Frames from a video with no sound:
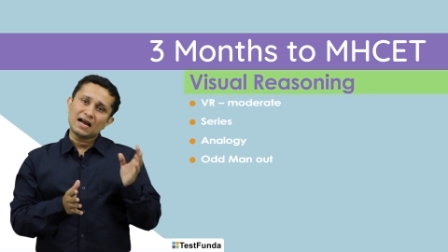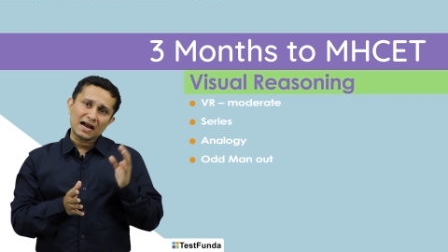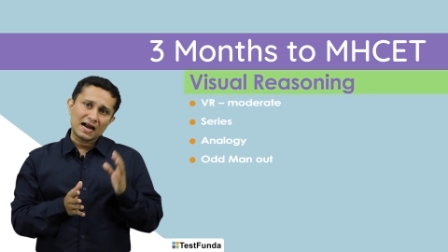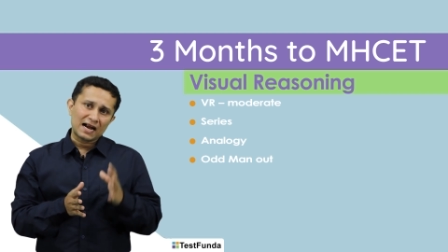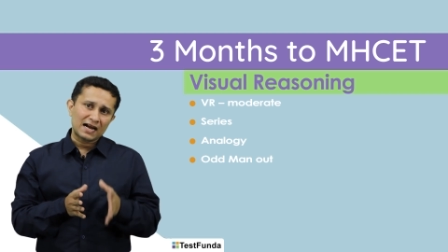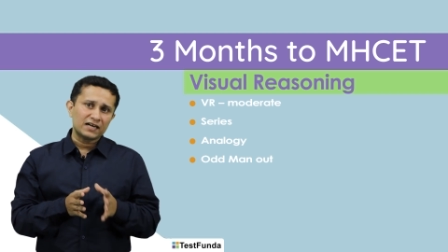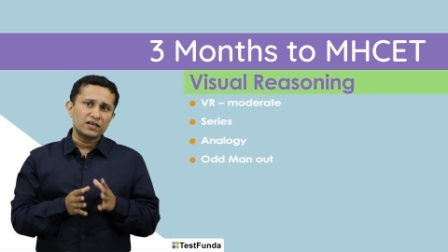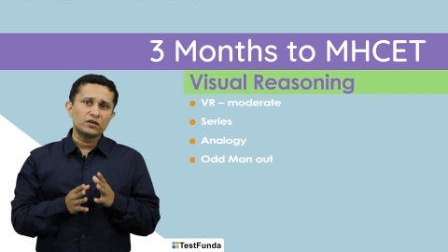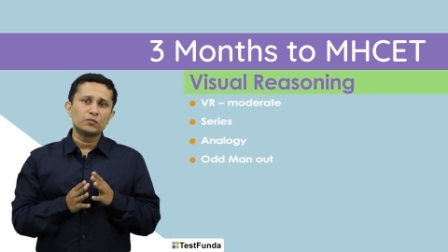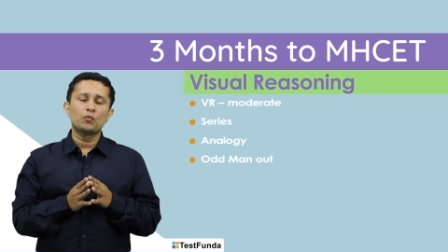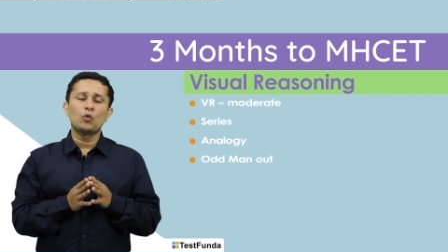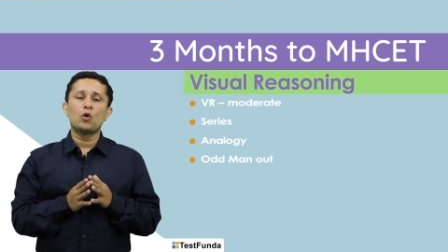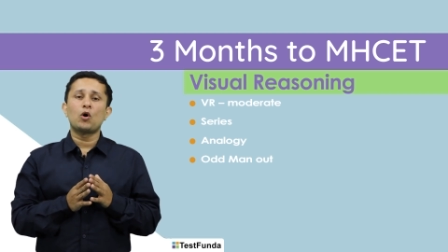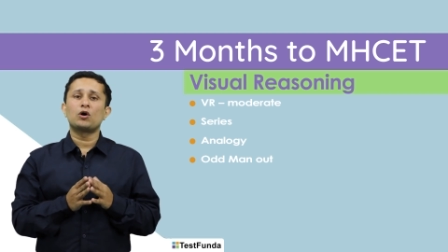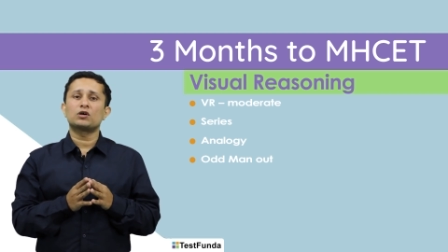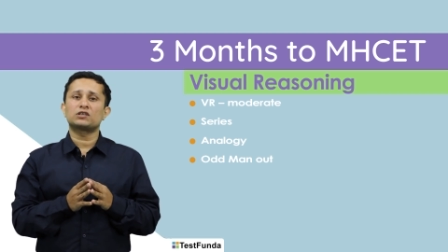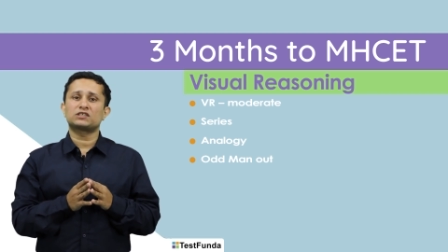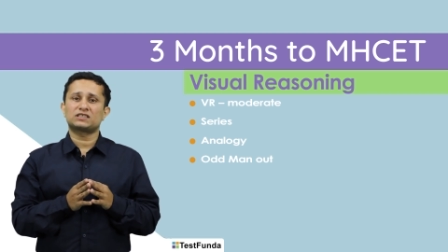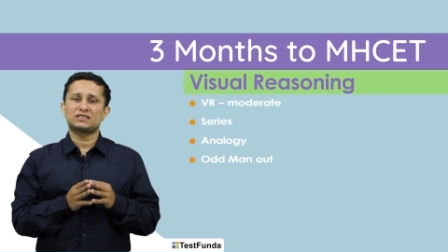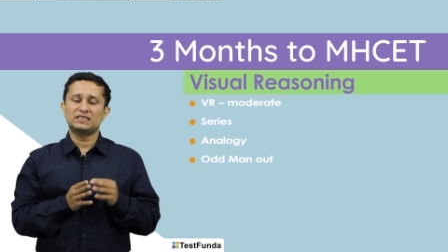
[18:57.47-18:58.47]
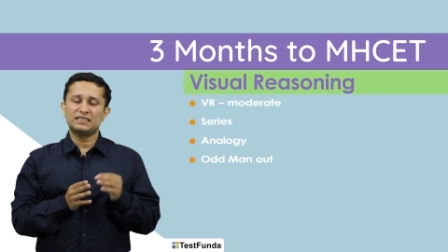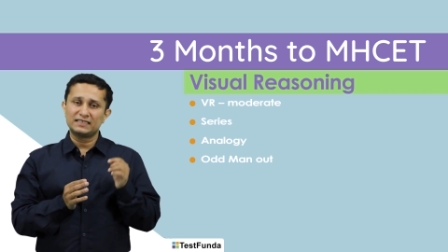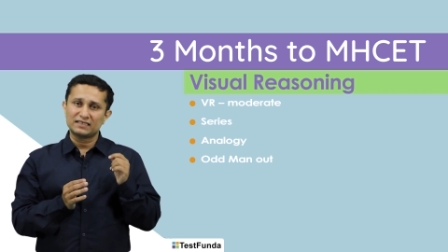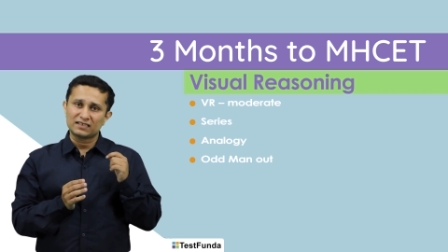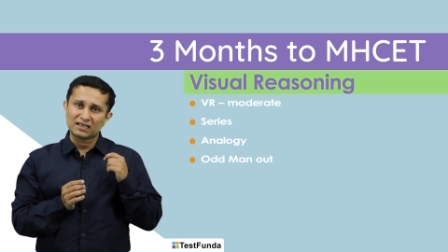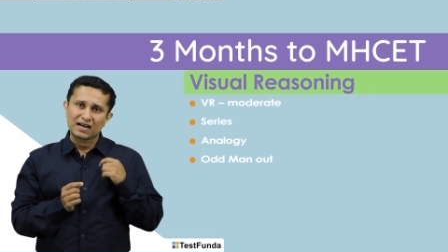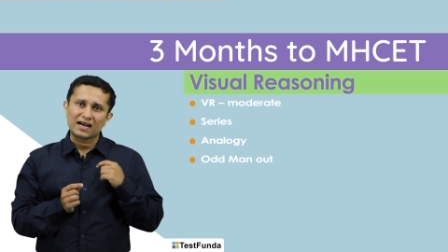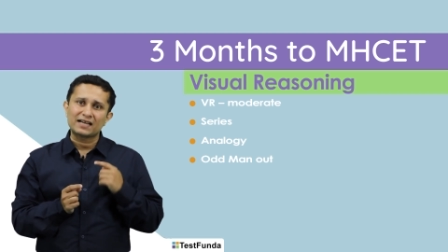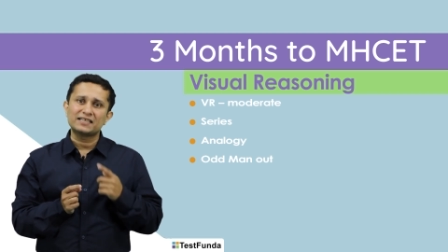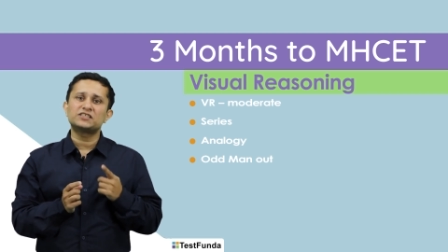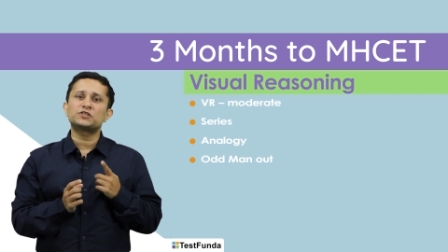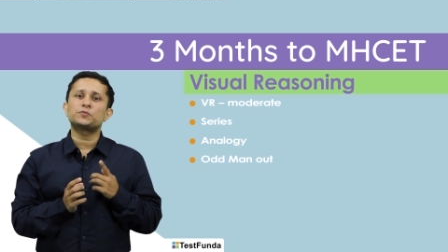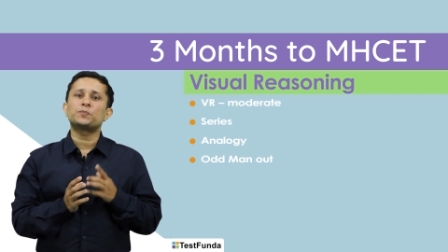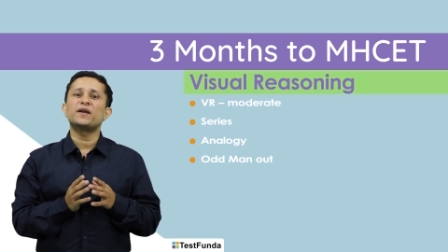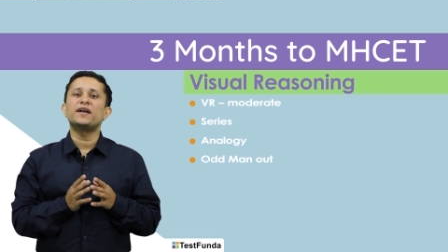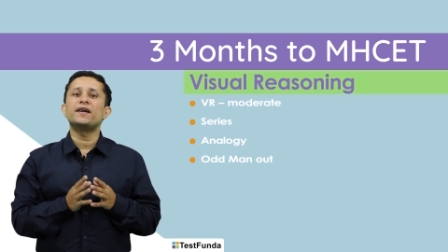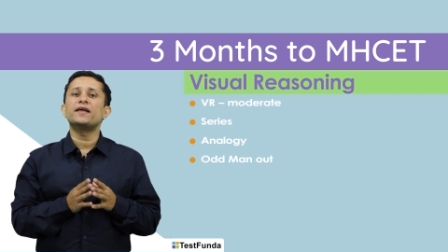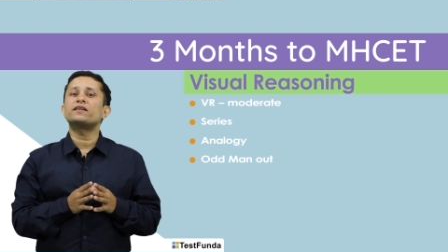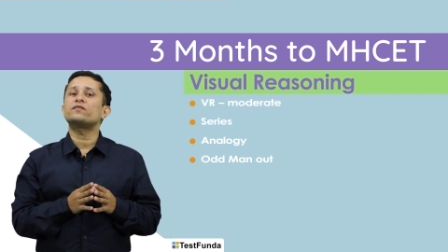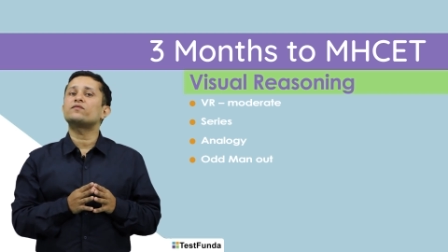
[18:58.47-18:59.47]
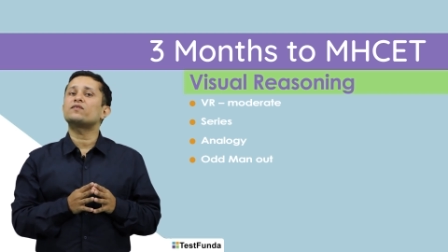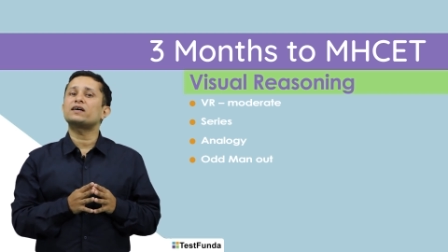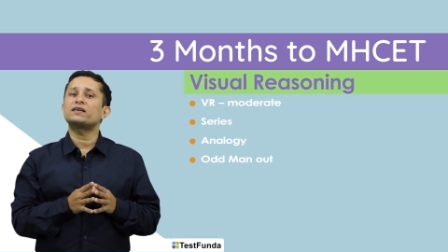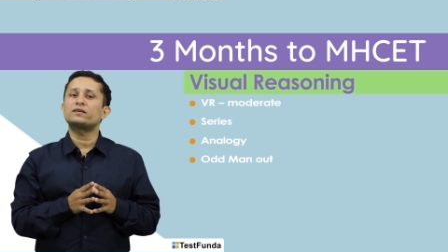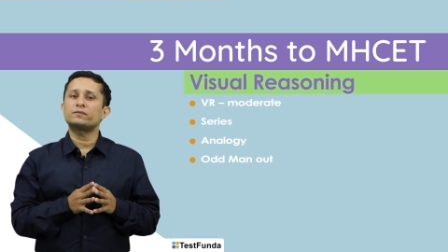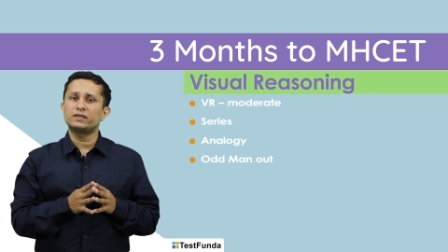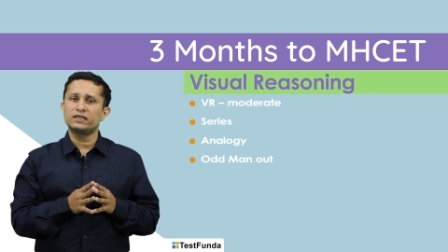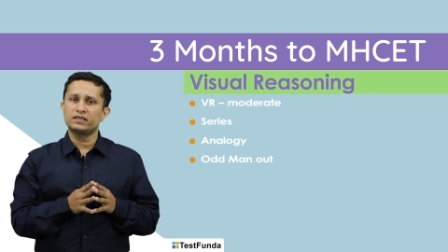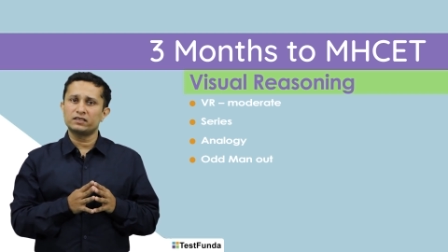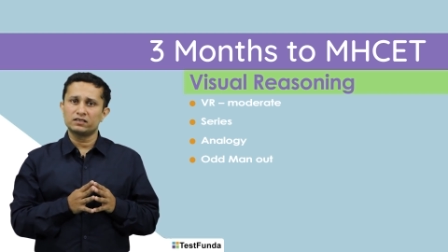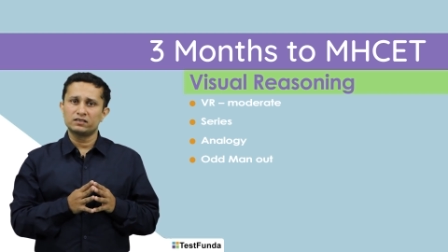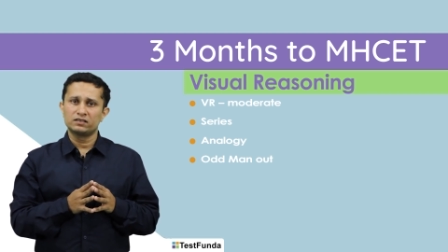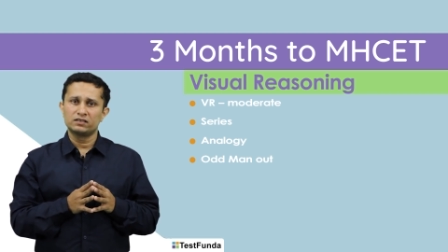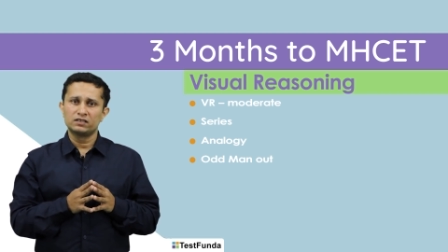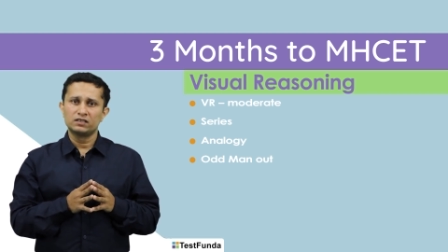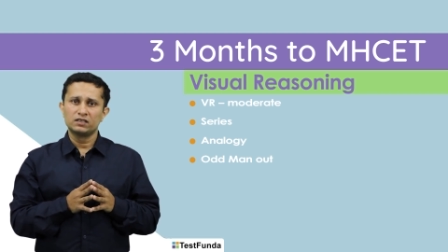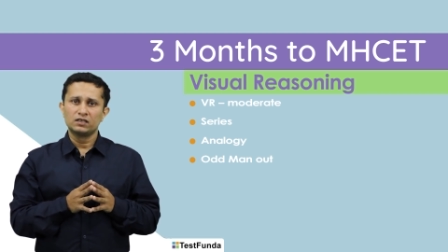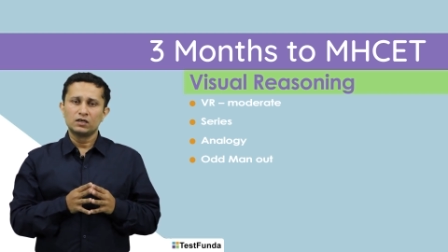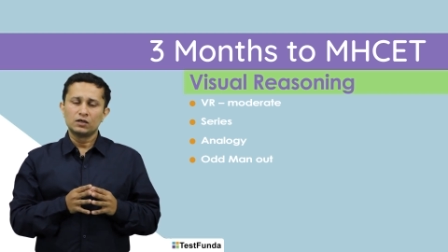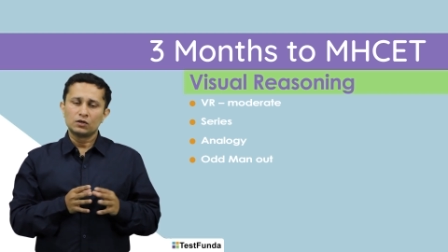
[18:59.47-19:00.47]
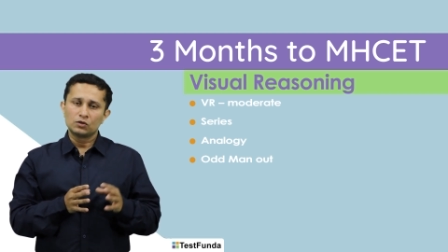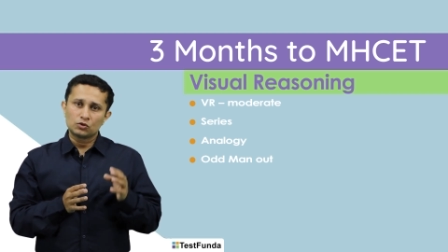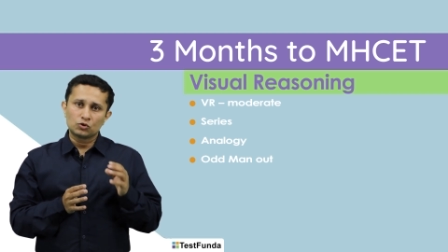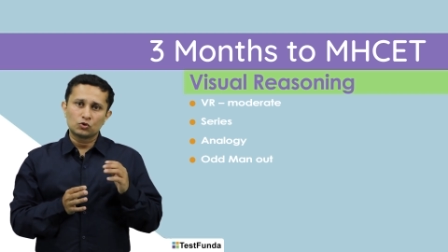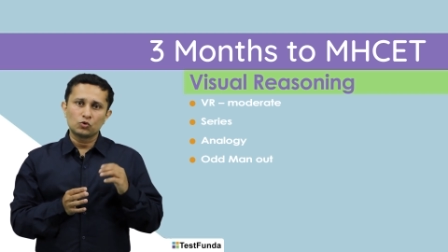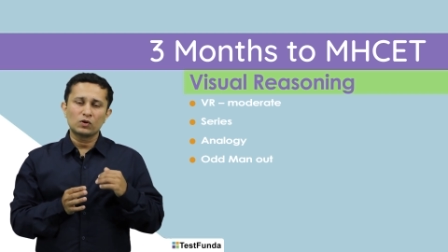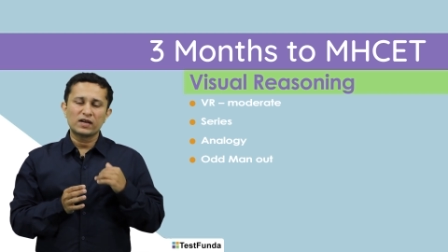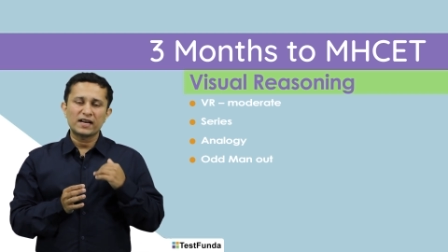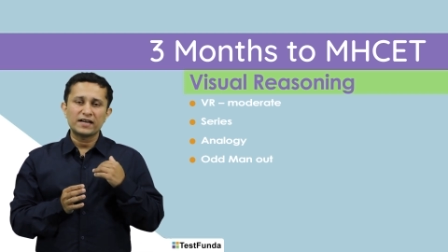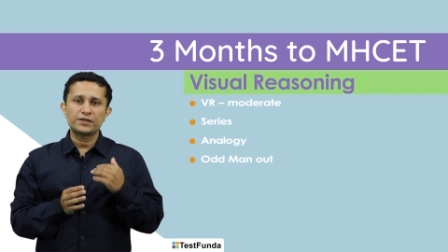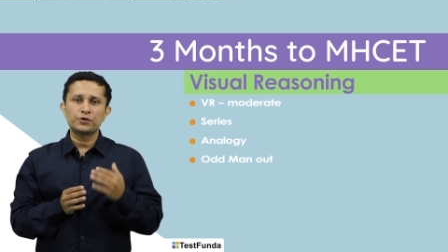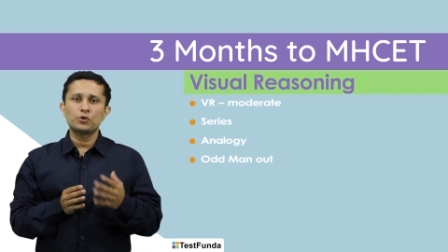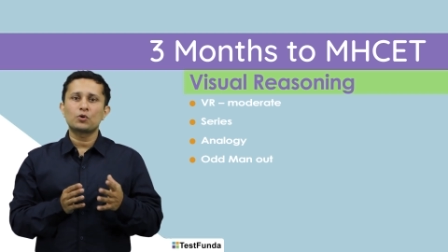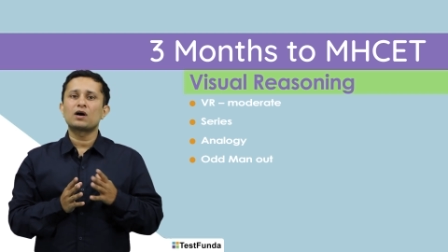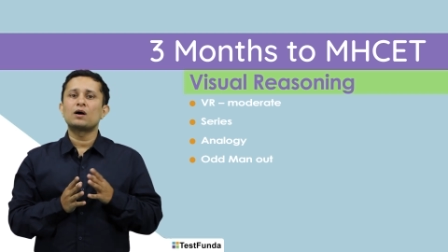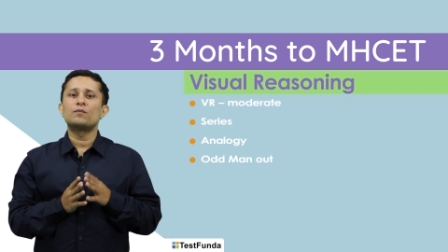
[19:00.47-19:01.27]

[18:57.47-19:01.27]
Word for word: and mocks in a high-speed environment to get you